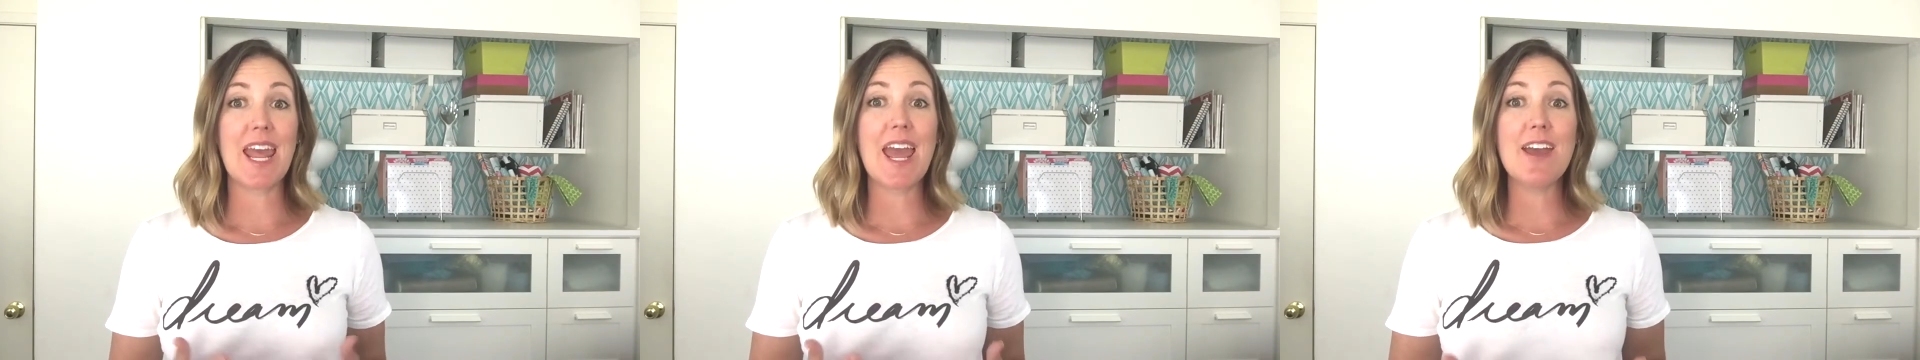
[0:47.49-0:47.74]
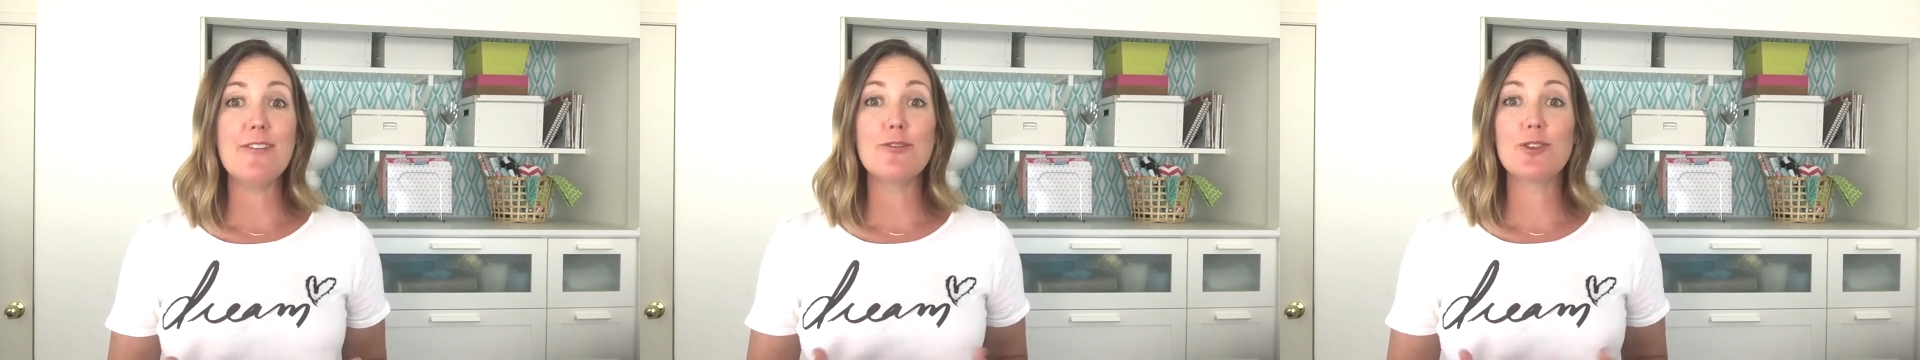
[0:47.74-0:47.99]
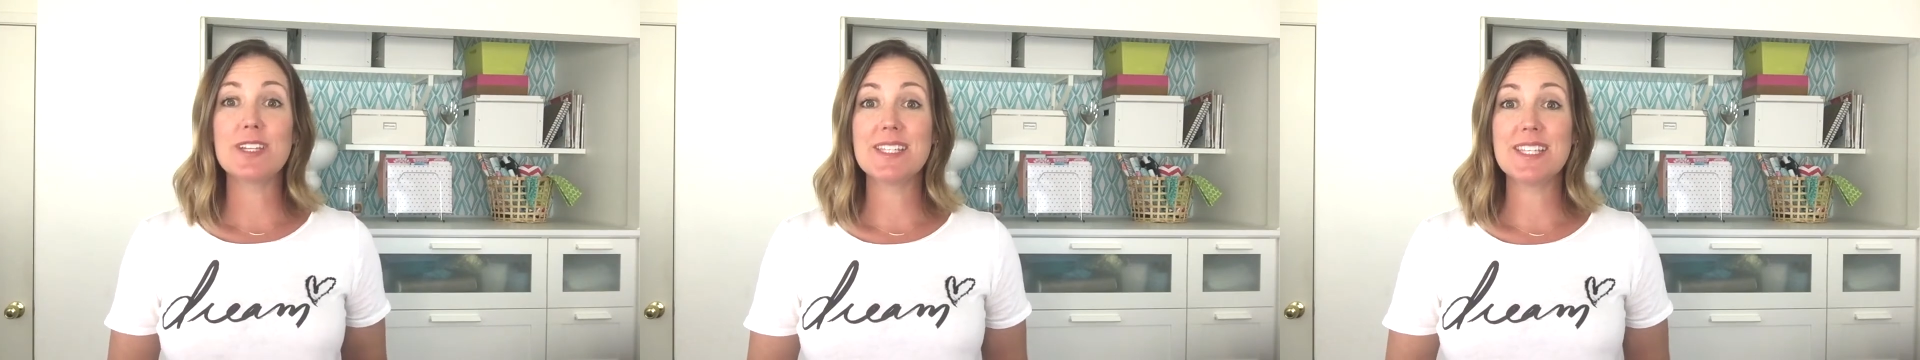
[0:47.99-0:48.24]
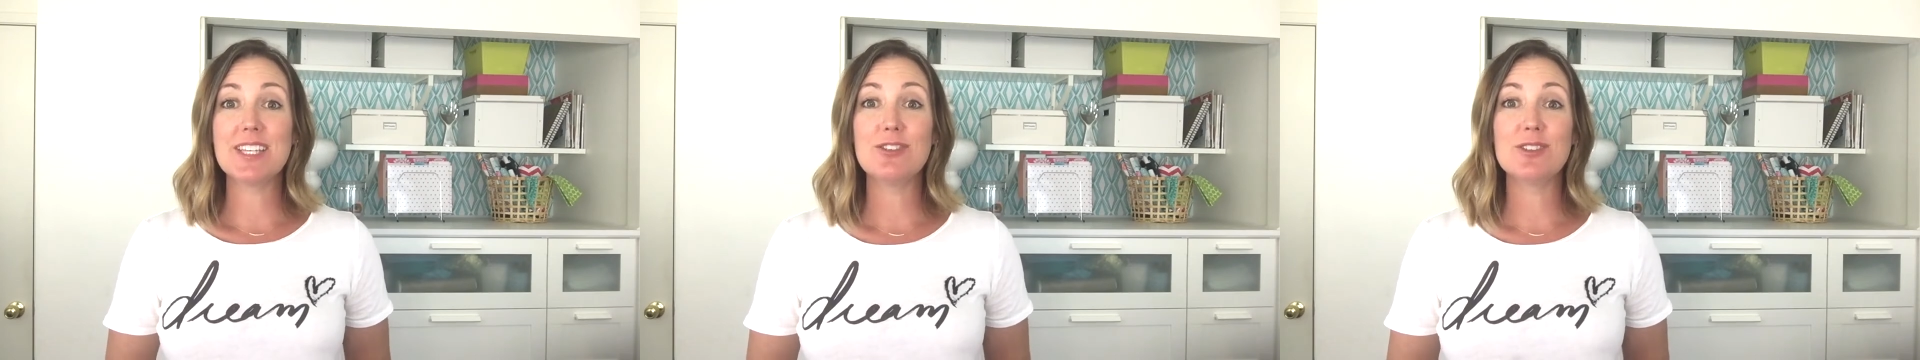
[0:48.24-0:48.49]
every
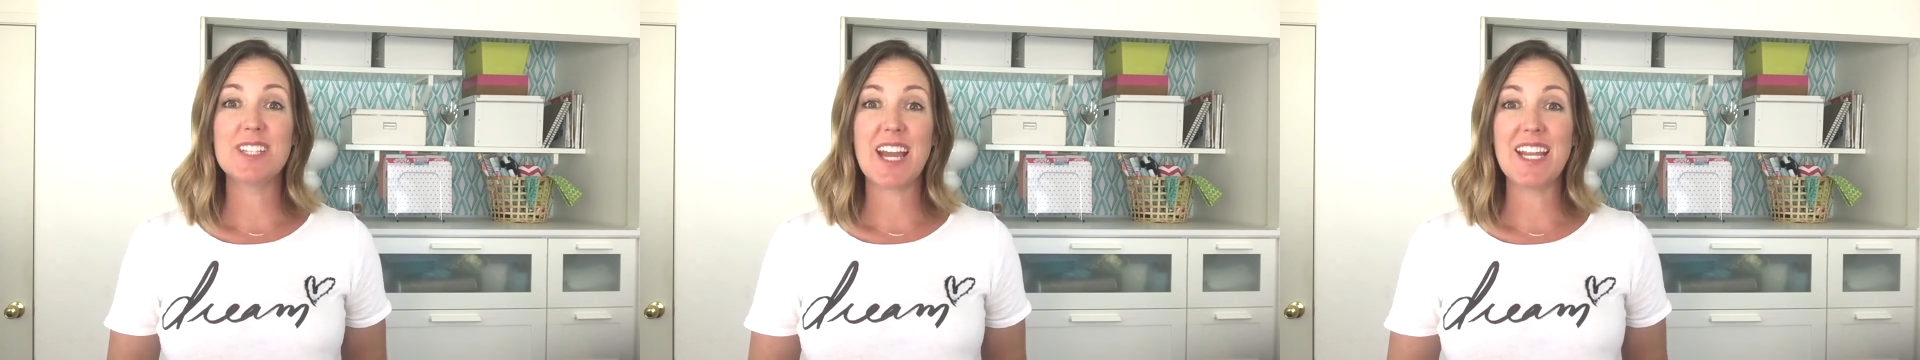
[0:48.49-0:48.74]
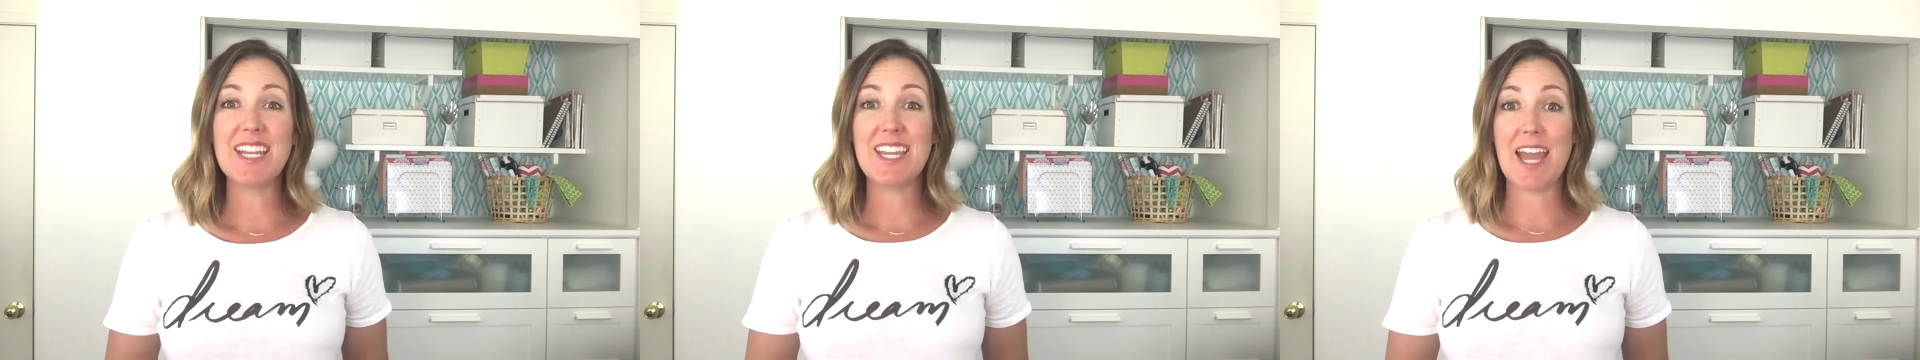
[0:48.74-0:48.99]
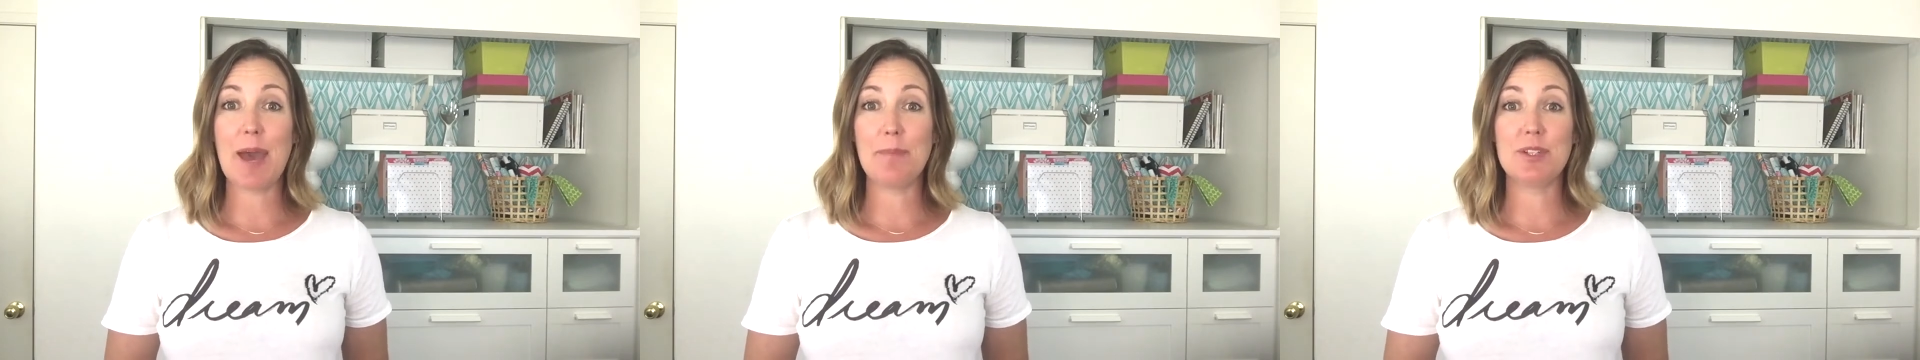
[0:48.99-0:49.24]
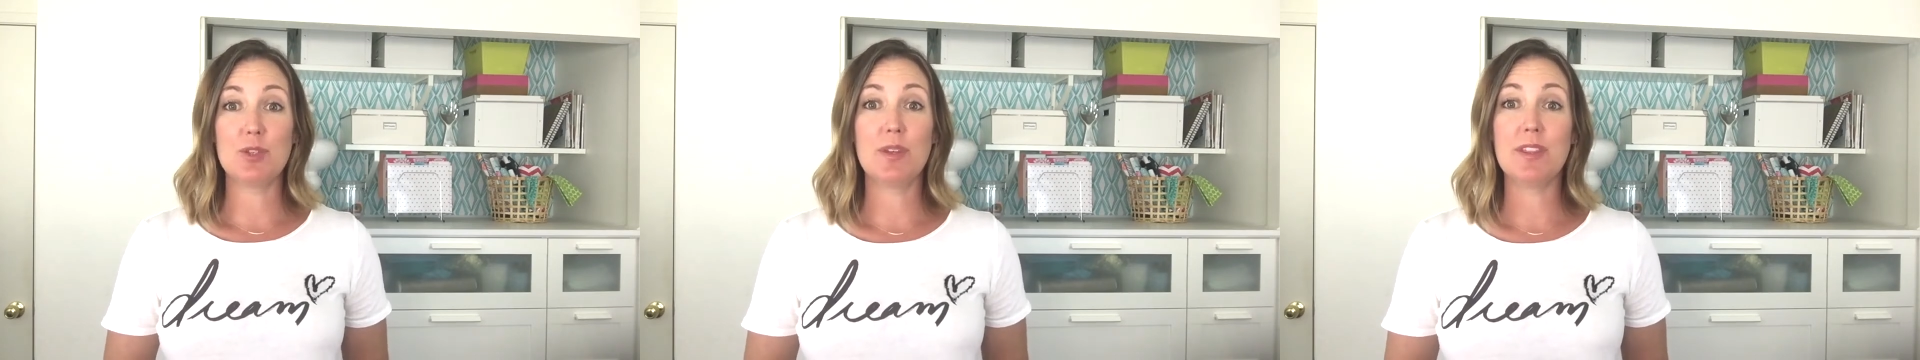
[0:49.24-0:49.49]
single tiny gap
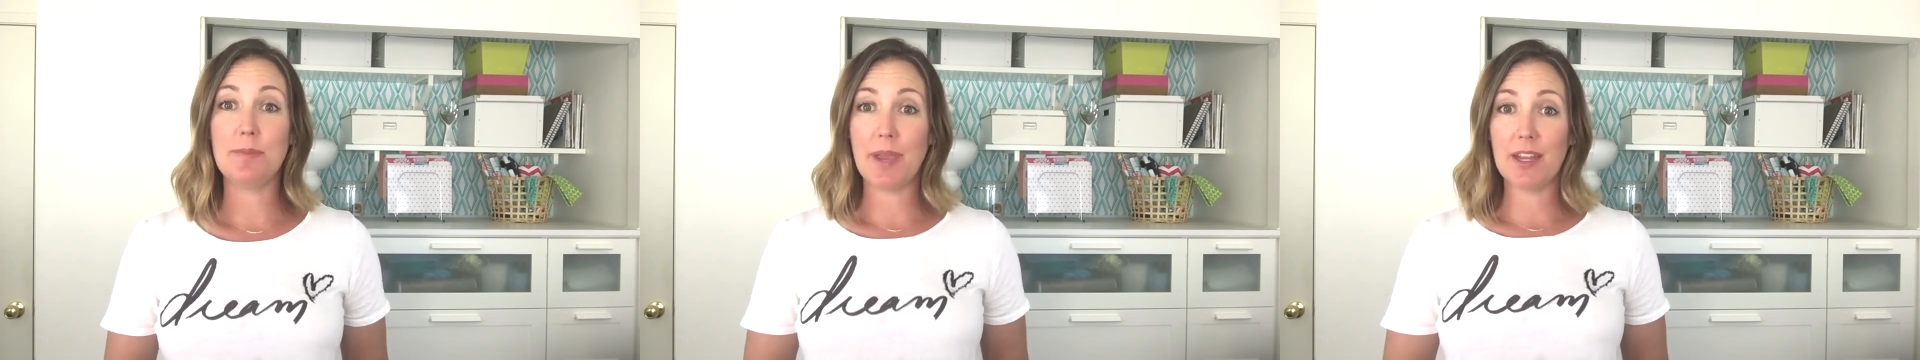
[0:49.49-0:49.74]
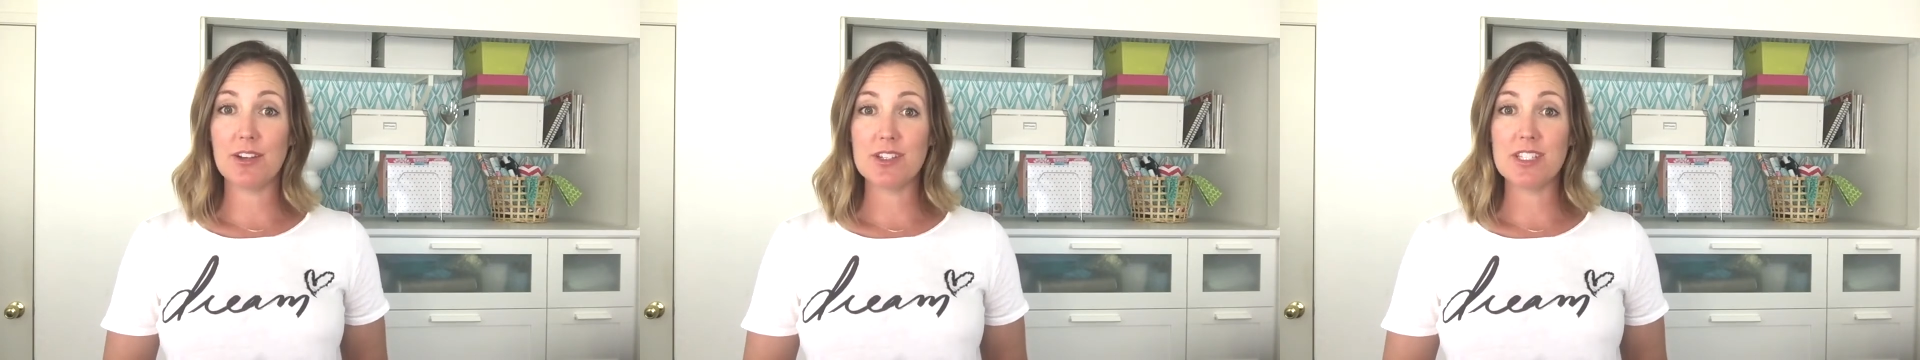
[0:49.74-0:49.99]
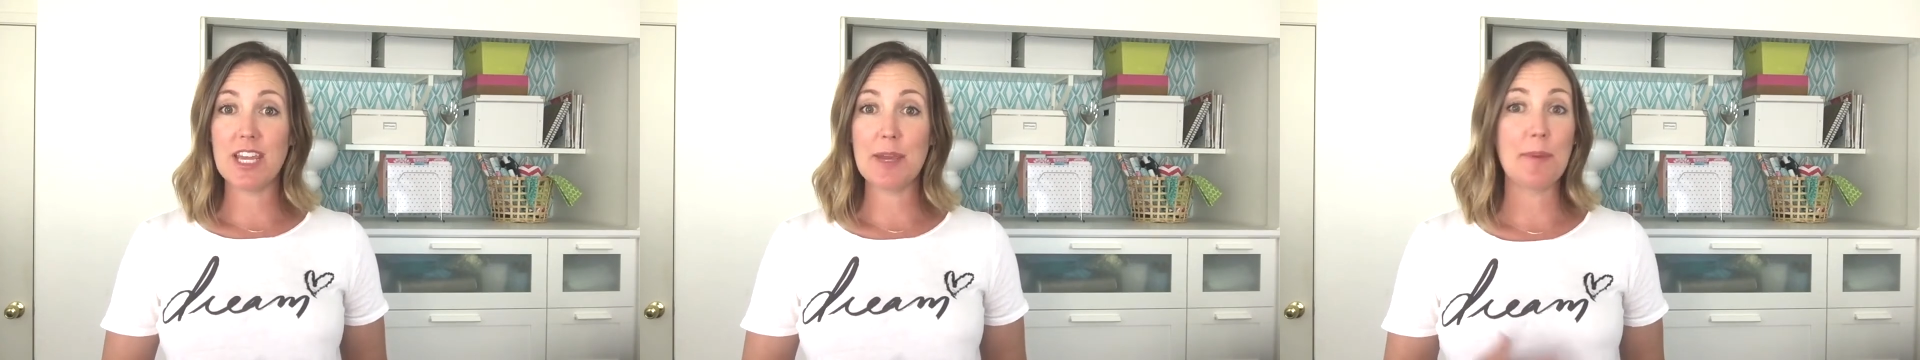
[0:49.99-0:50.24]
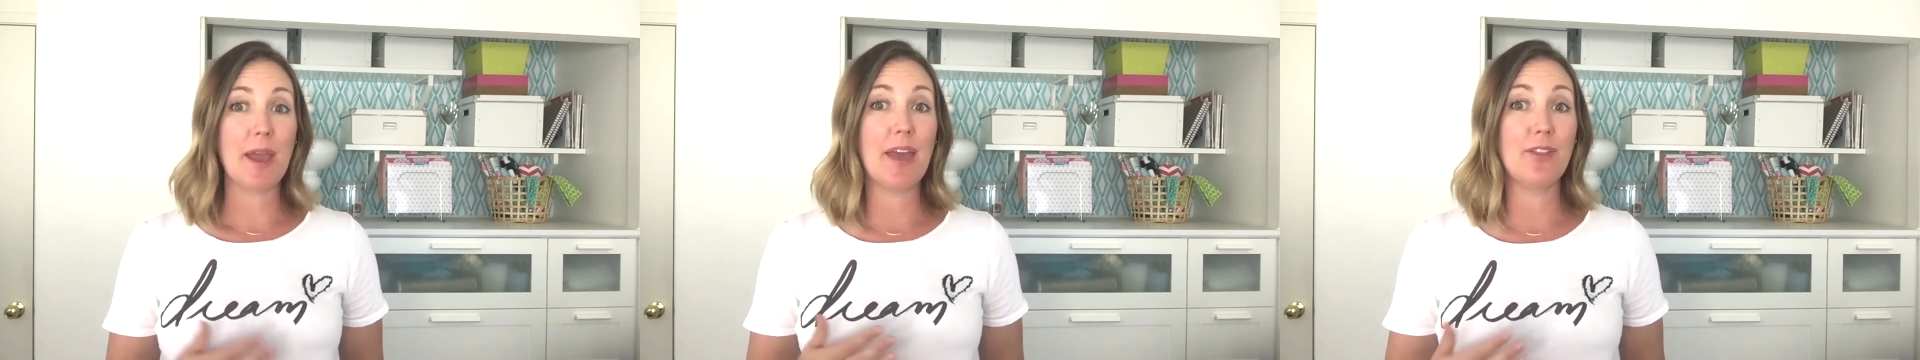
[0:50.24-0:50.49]
between the painter's tape
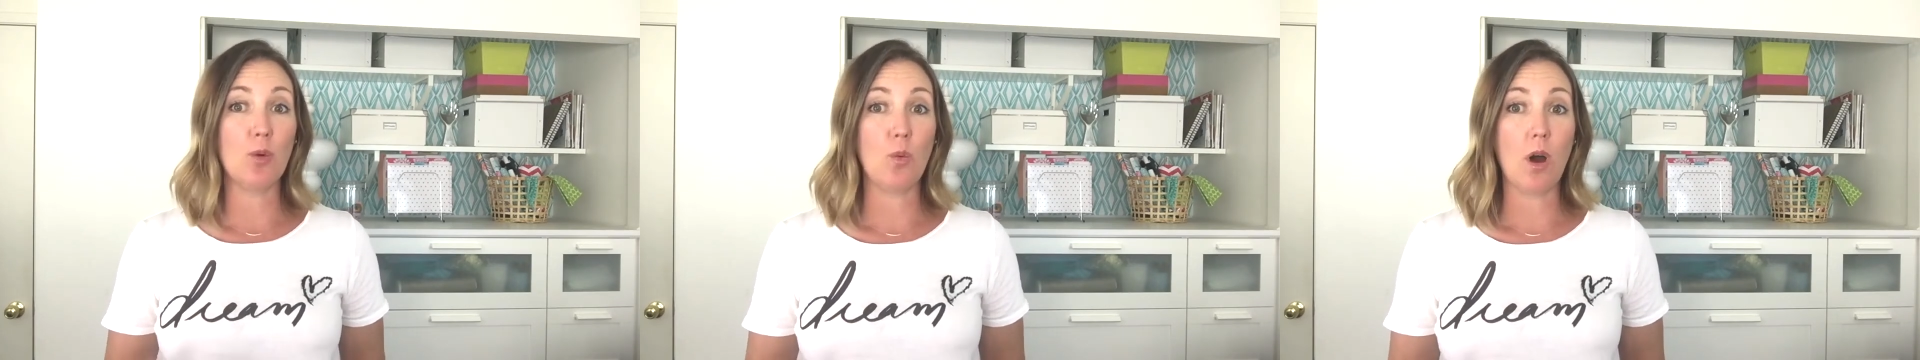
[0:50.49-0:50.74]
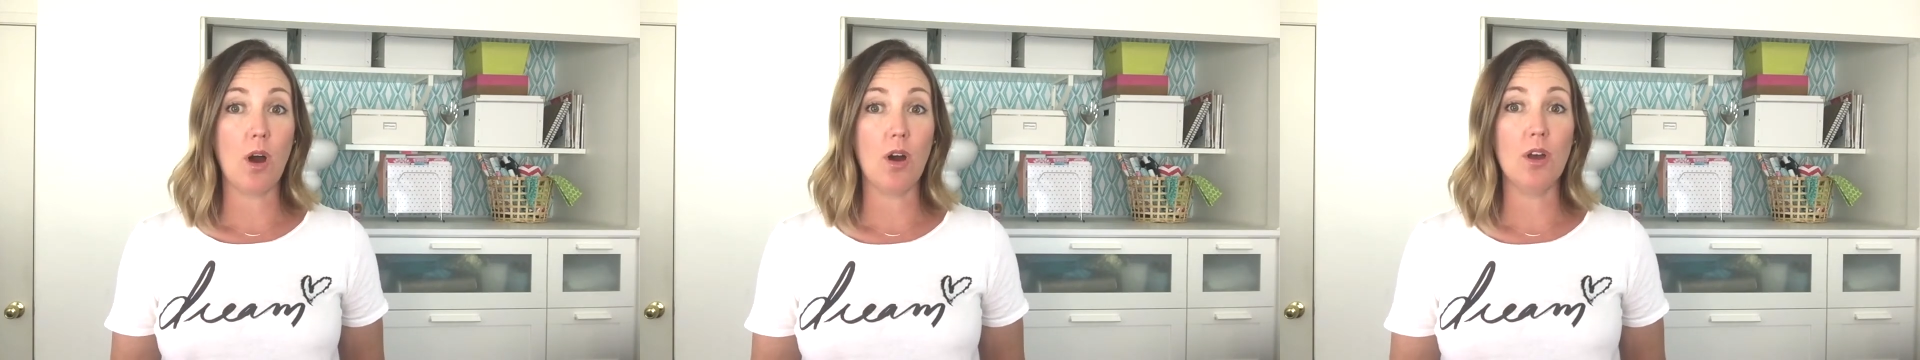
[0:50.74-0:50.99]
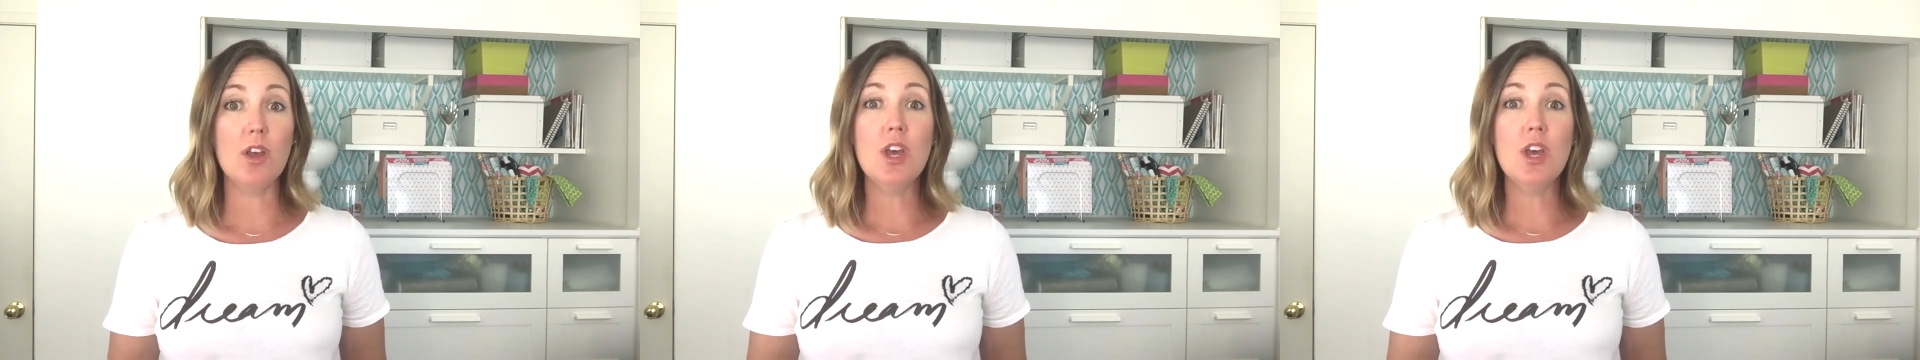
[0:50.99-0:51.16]
and the wall.